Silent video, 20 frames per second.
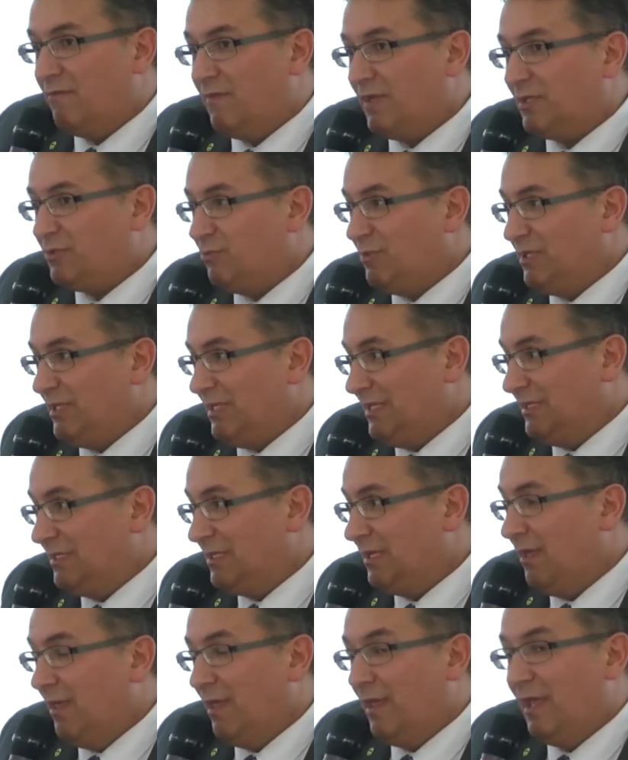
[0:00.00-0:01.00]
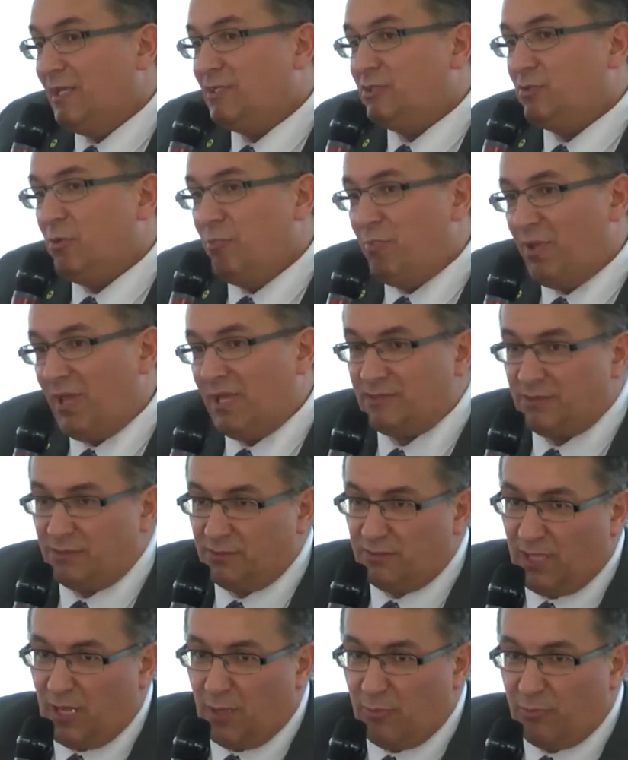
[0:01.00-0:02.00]
that we need. It's a
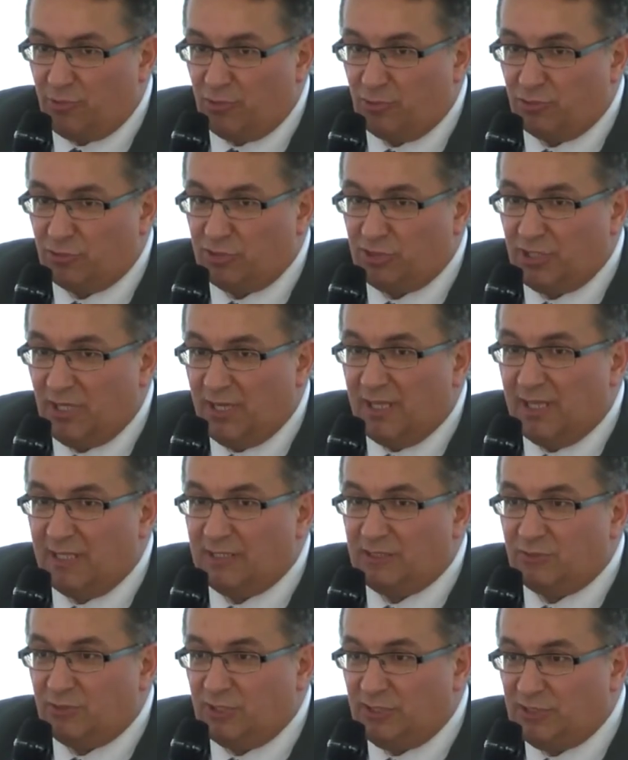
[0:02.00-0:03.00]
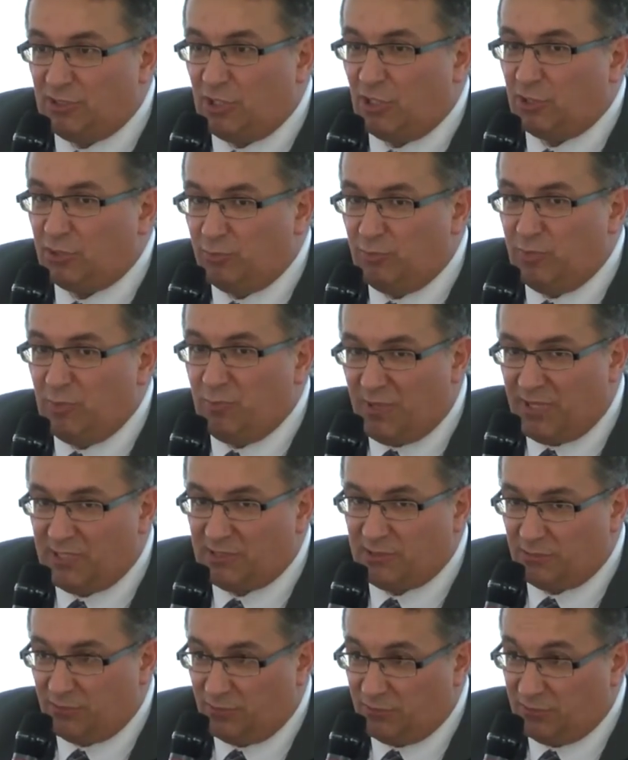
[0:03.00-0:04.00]
person approach. It's got to be
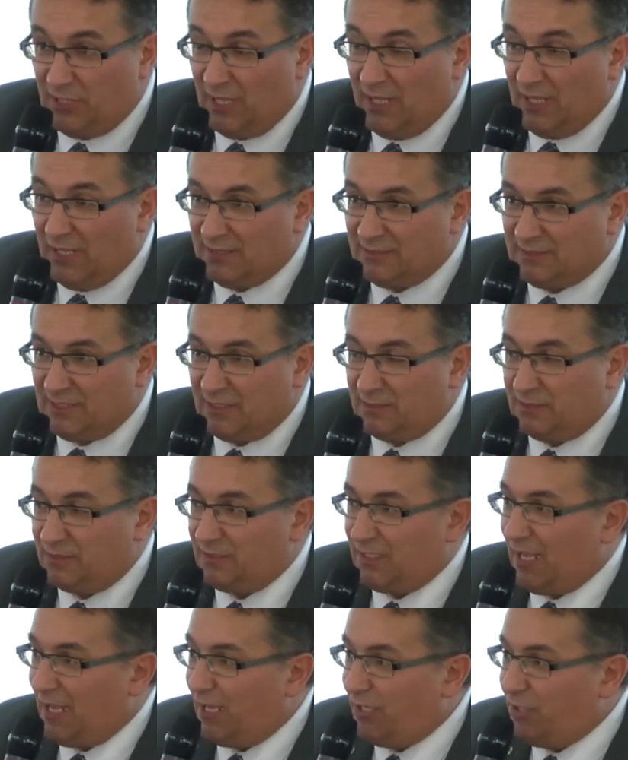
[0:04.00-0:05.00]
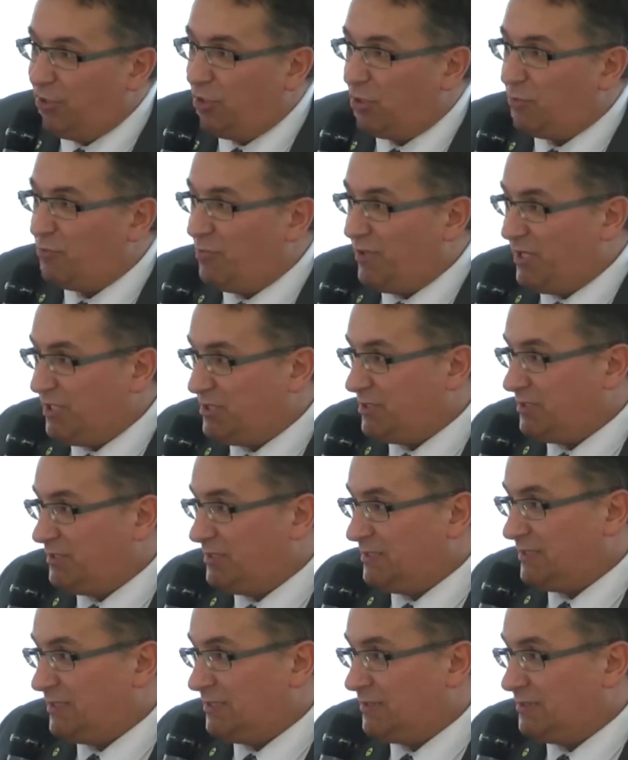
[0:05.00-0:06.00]
person-centered and not
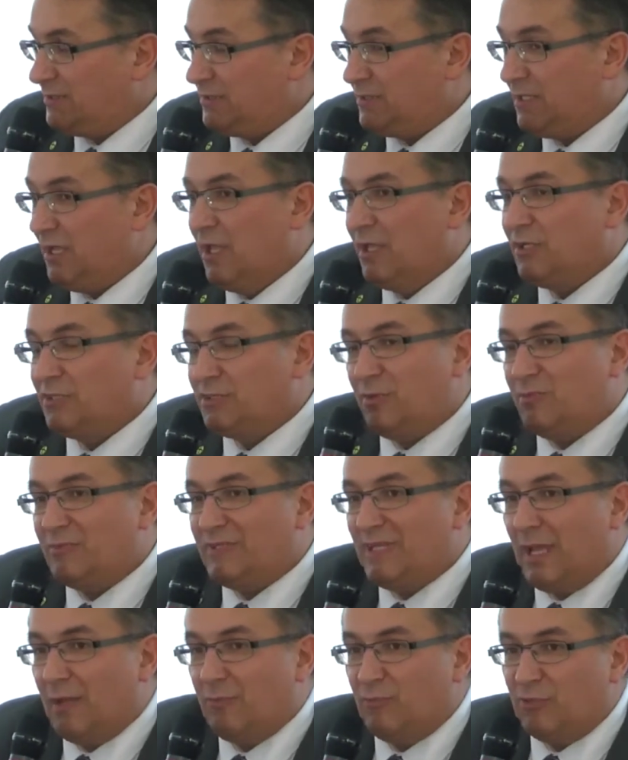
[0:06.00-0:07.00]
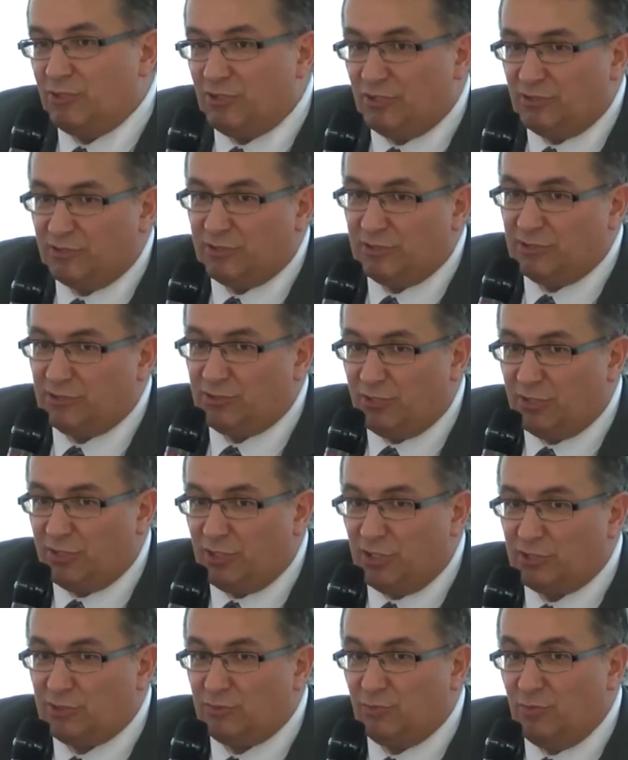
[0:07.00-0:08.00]
patient-centered. Sometimes a doctor or a
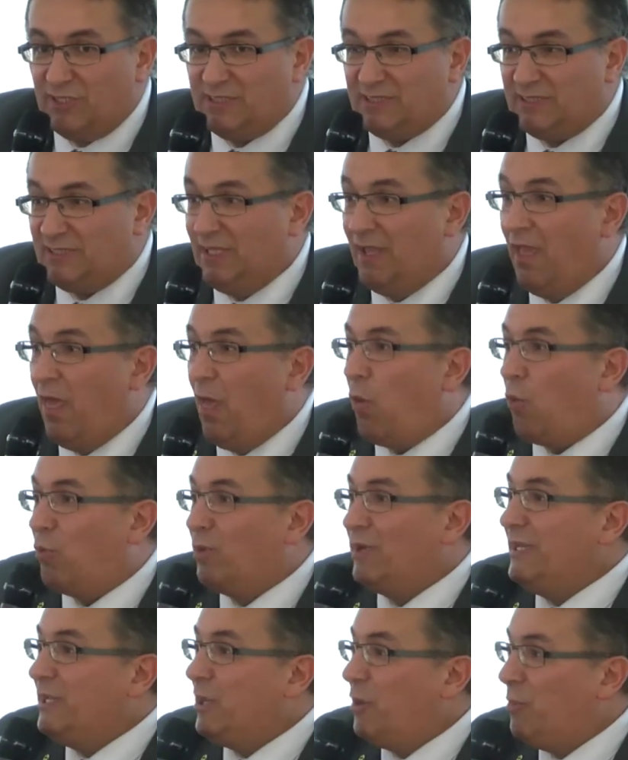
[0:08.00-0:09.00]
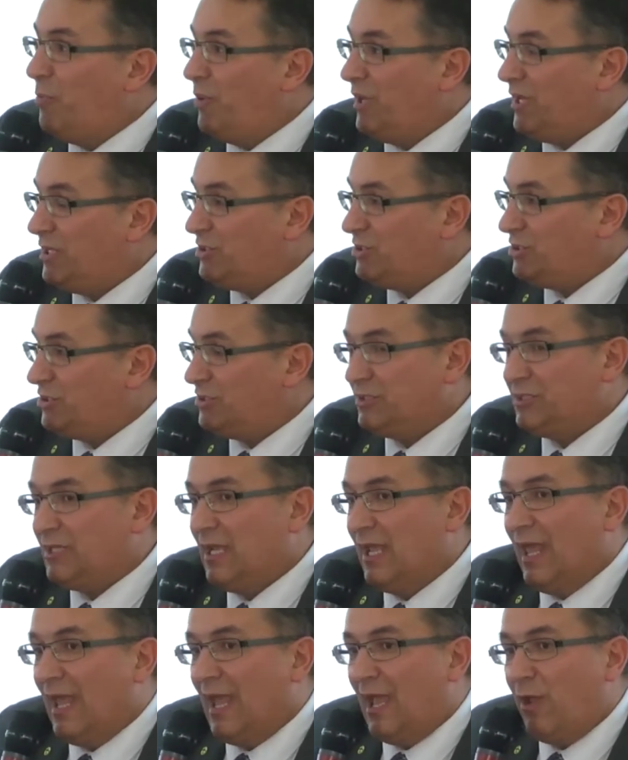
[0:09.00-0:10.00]
nurse will see only a patient
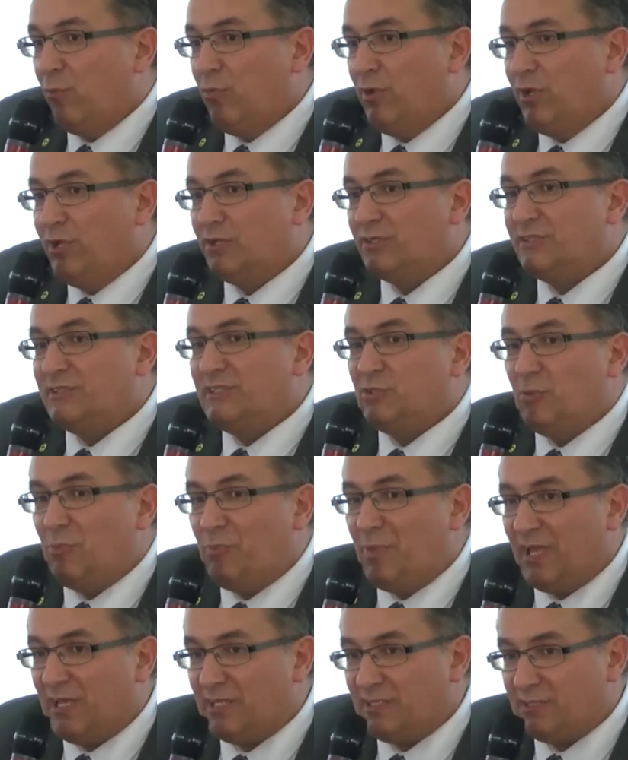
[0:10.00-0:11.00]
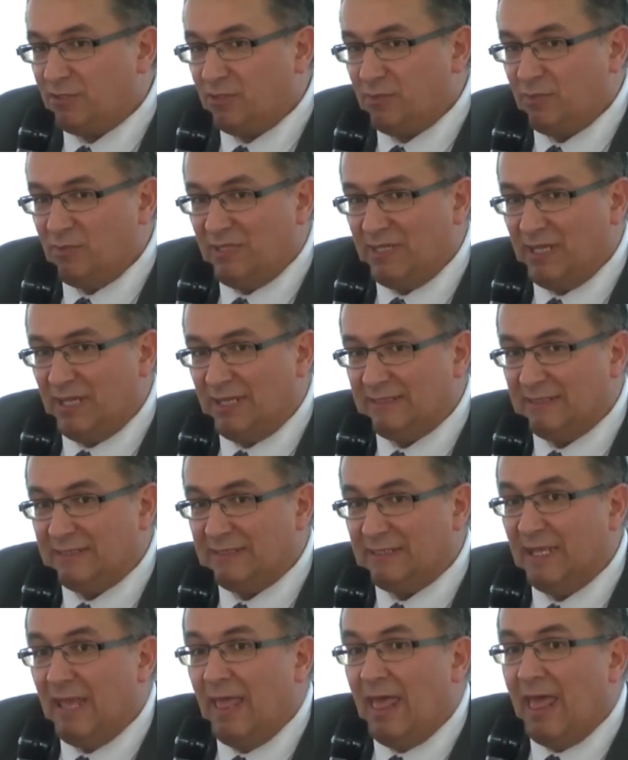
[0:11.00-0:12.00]
and will not see the person behind
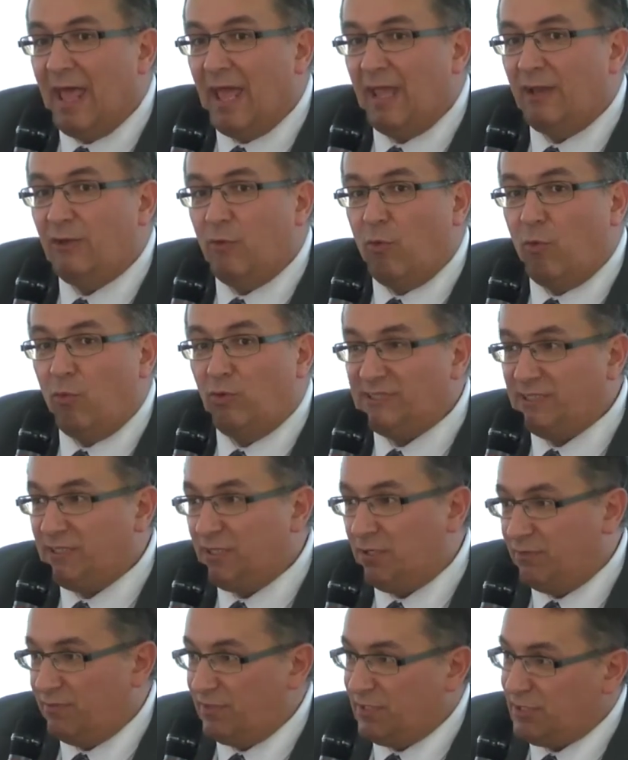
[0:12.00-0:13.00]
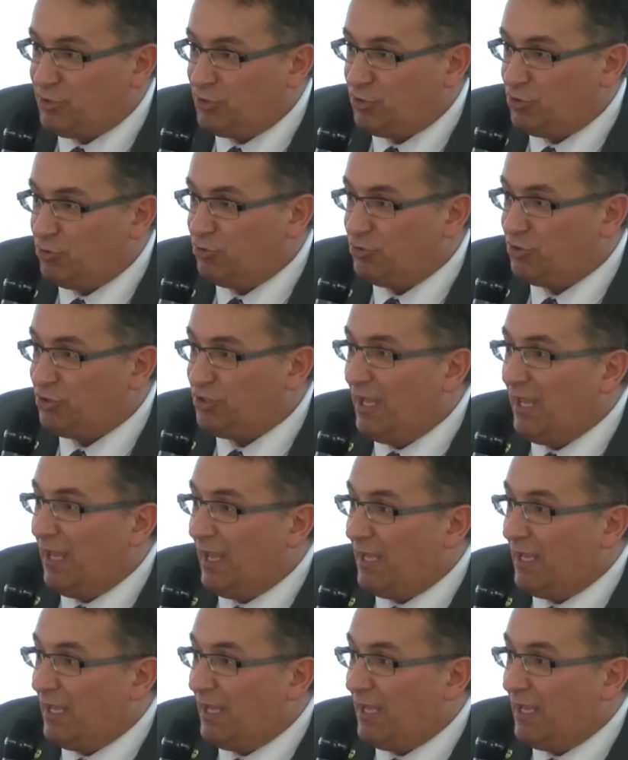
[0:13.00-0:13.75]
it and all the other issues.